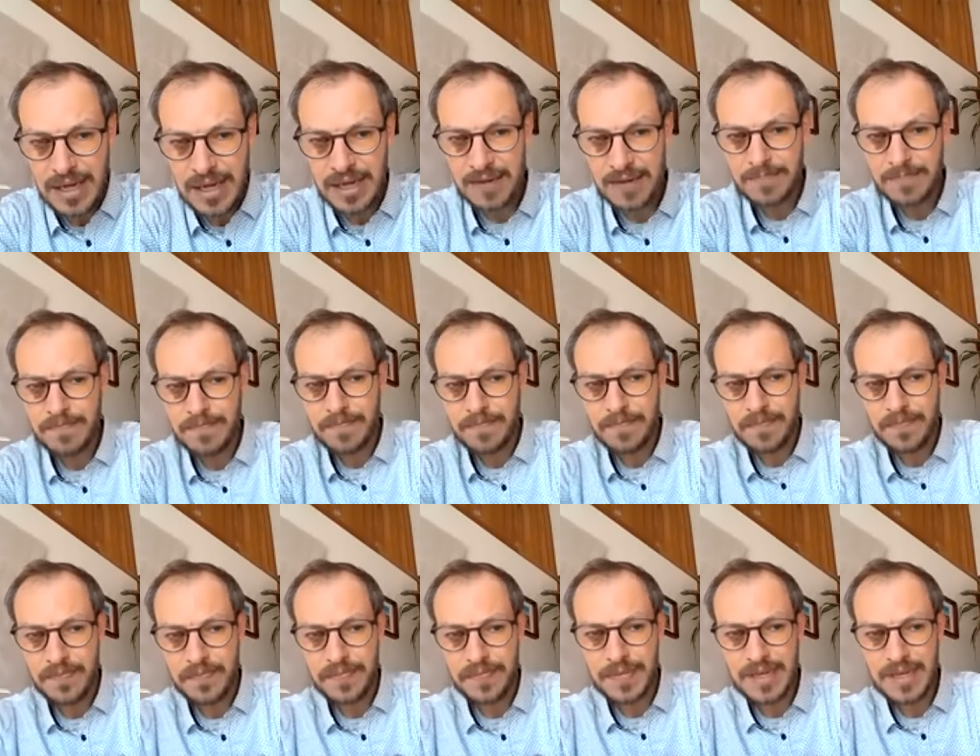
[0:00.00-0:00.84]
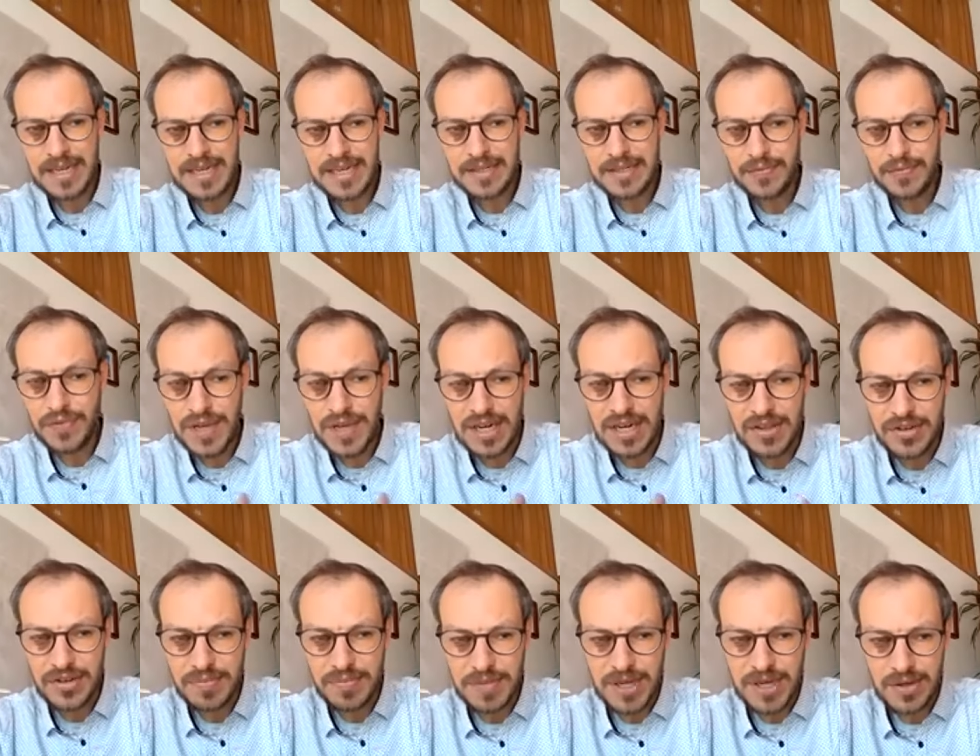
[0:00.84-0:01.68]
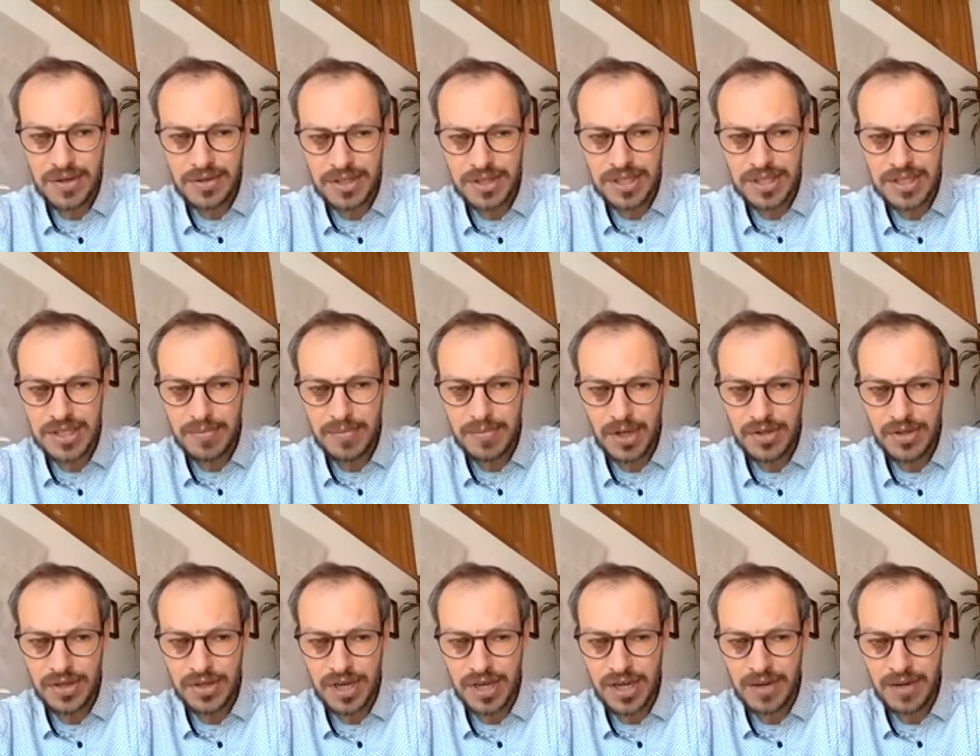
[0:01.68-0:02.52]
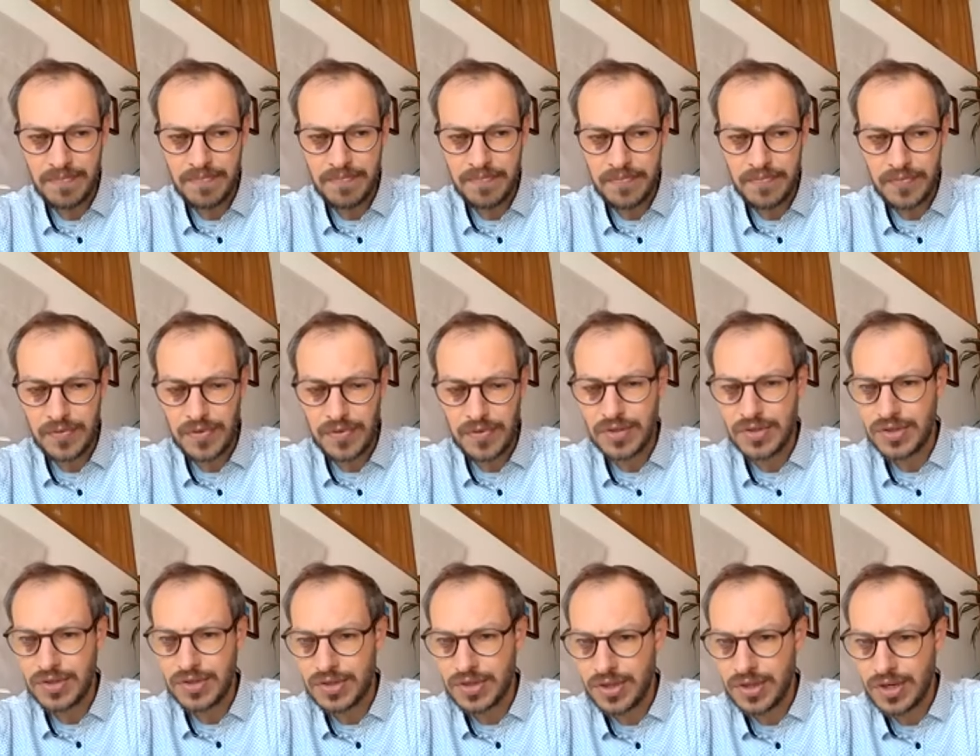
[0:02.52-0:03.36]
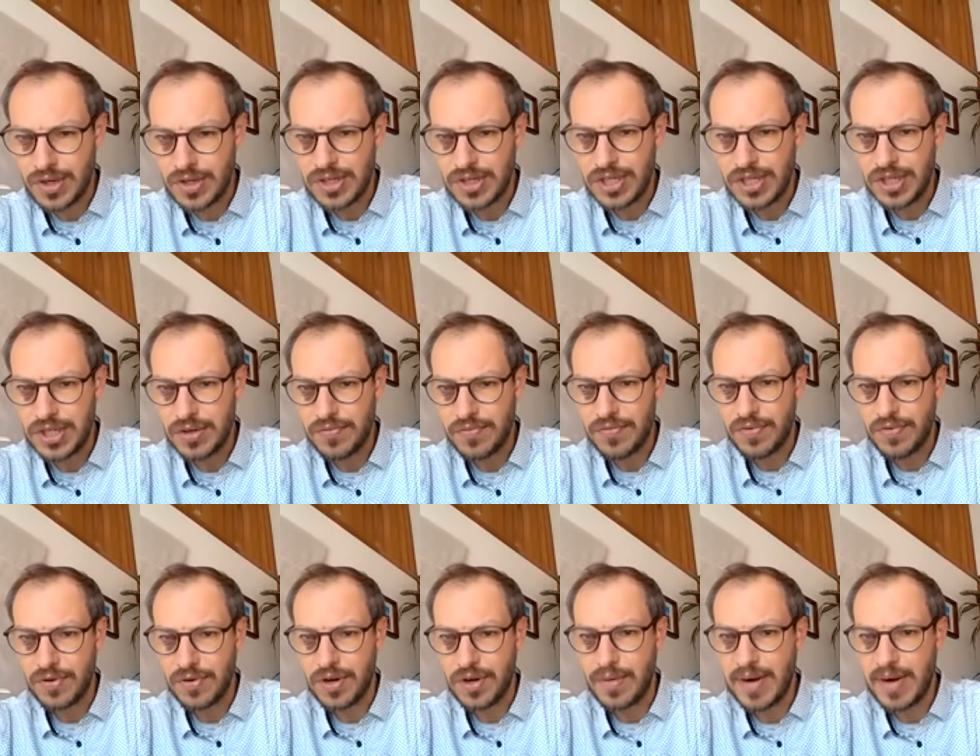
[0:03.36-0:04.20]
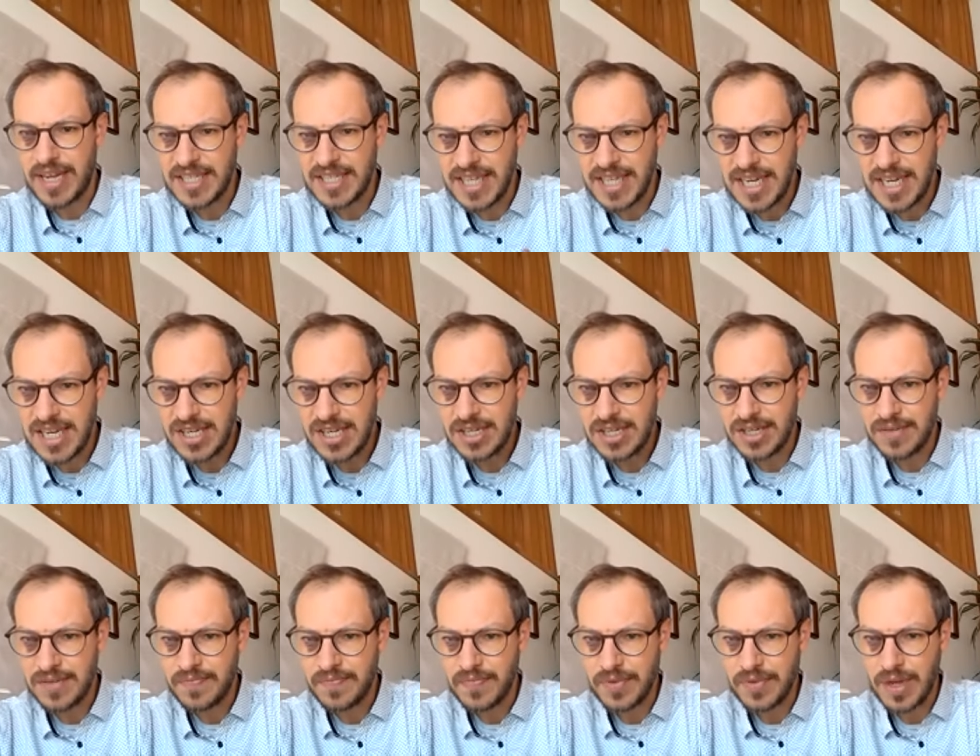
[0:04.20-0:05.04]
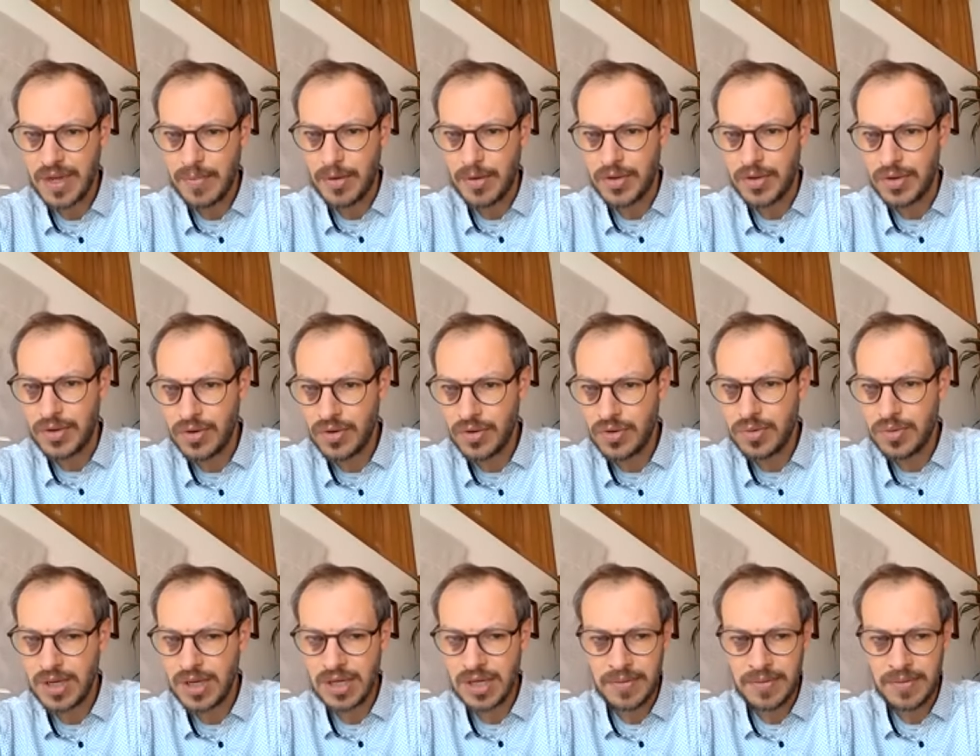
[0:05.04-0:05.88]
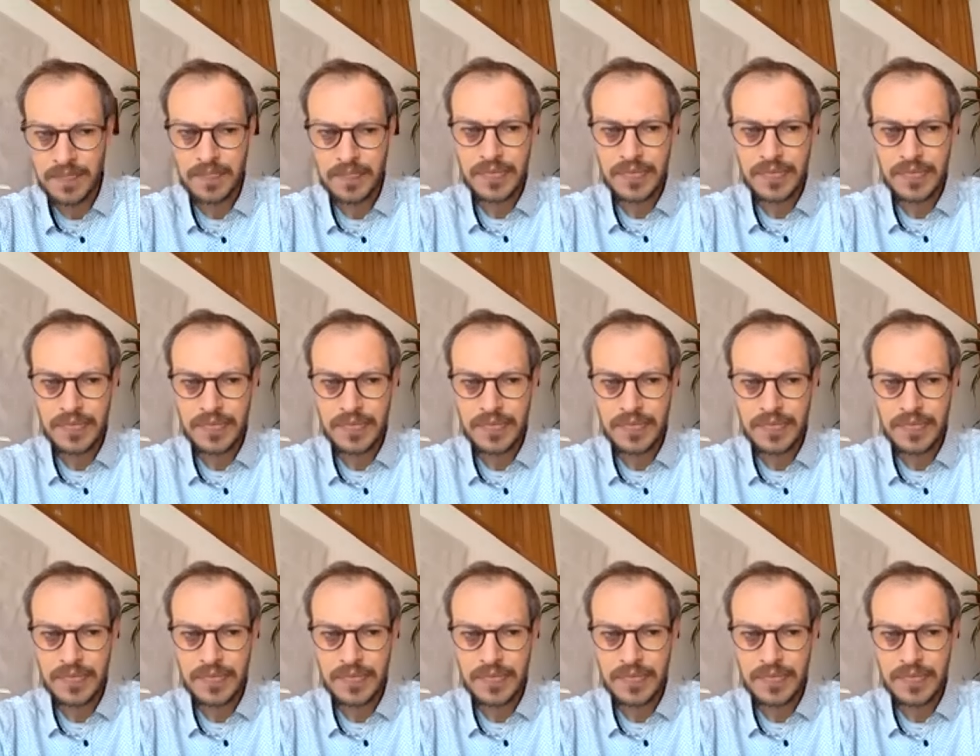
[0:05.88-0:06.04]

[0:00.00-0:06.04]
um it's a field because it's about um the sociology of globalization, about the global,